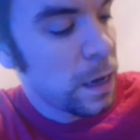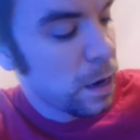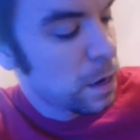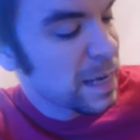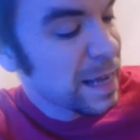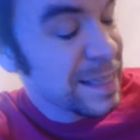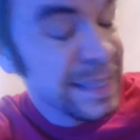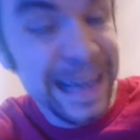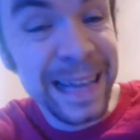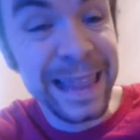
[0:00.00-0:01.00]
Now since
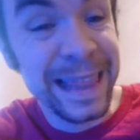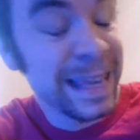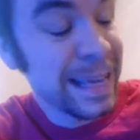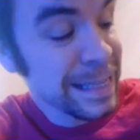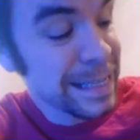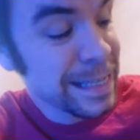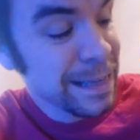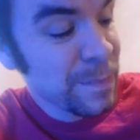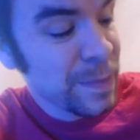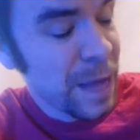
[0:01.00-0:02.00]
I got this,
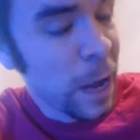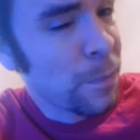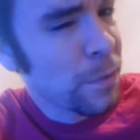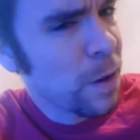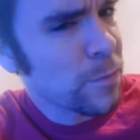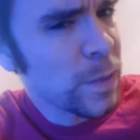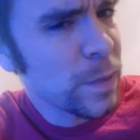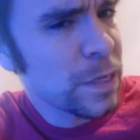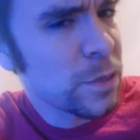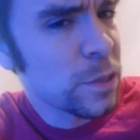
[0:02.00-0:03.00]
I'll probably
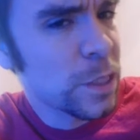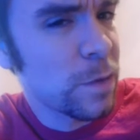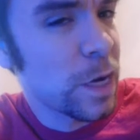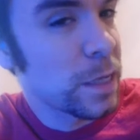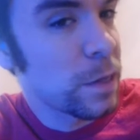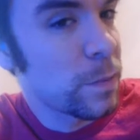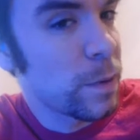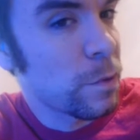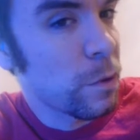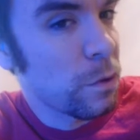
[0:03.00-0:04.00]
be doing a little bit
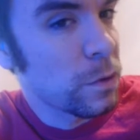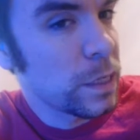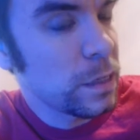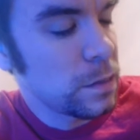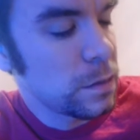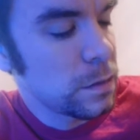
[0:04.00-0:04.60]
more oldies